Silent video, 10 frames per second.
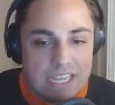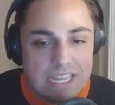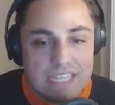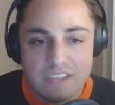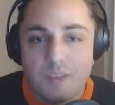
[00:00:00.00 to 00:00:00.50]

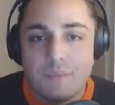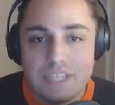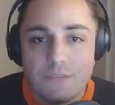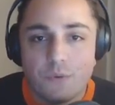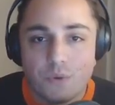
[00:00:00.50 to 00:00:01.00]
gonna be
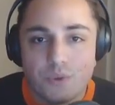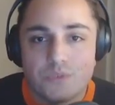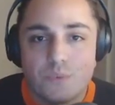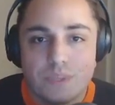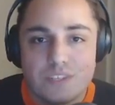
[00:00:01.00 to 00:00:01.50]

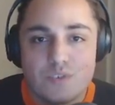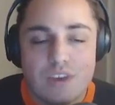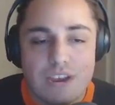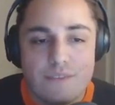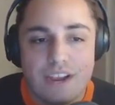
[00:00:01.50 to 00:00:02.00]
difficult with this
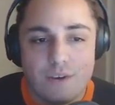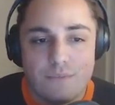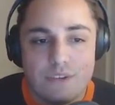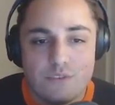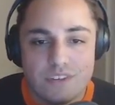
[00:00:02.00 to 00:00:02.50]
trade finder
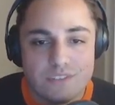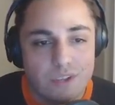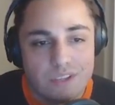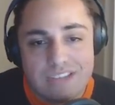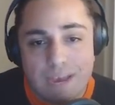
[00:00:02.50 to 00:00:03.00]
feature so
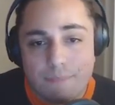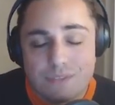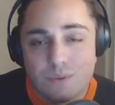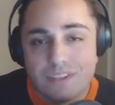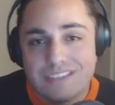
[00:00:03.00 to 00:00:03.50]
let's hop
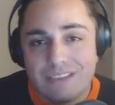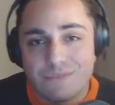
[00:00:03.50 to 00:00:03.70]
into it let's have some